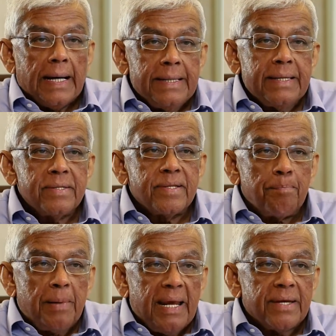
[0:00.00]
It is the
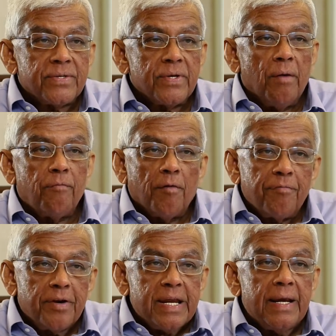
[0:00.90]
place for
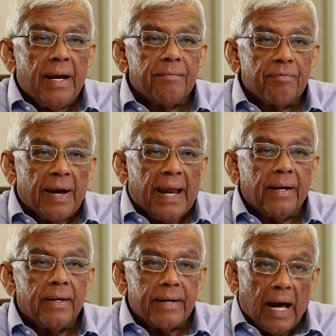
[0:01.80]
free and
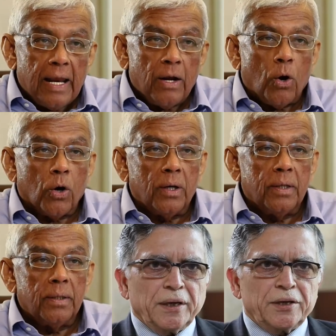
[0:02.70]
frank dialogue.
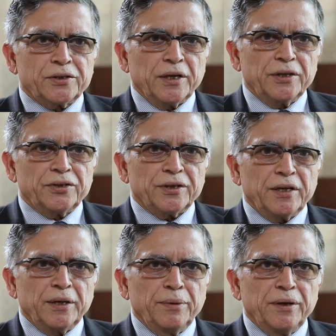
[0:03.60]
Excellence
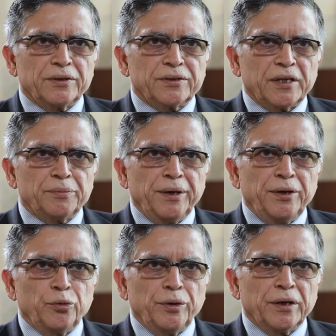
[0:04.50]
Enablers has
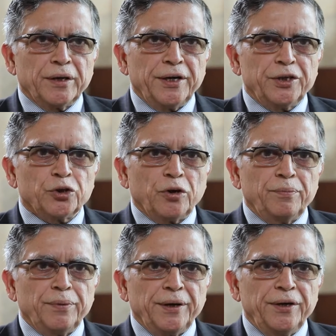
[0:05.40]
been doing a great
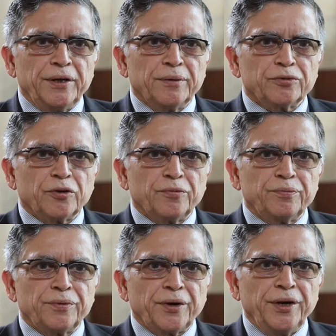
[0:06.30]
job in terms of
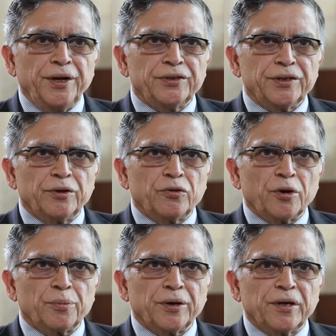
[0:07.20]
trainings in
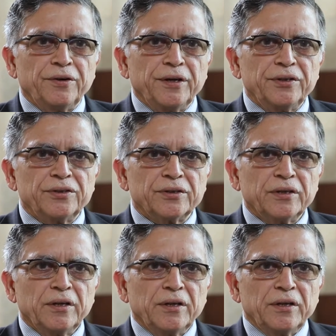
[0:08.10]
corporate governance.
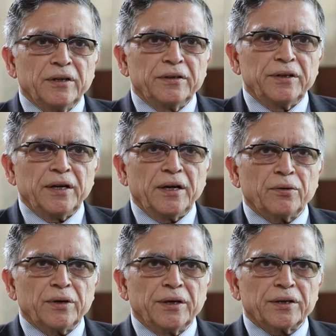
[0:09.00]
They
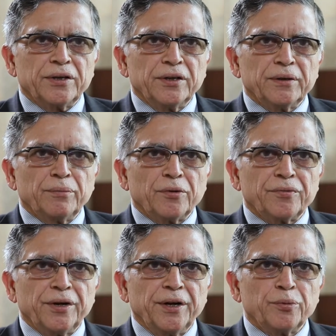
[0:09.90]
have conducted a number of
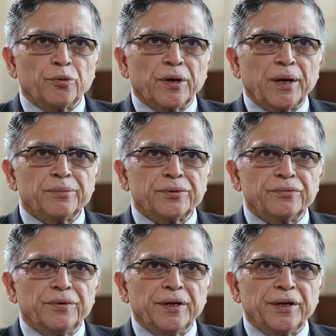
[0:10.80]
training programs
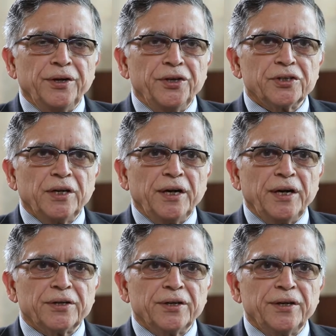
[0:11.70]
where initially I
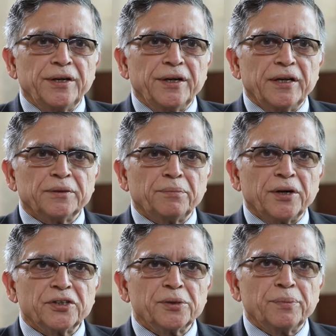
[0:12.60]
attended as a
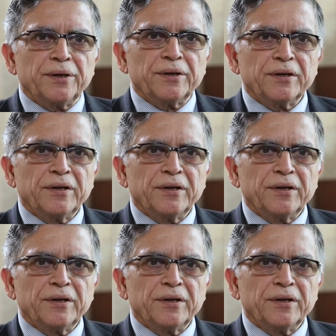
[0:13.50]
participant.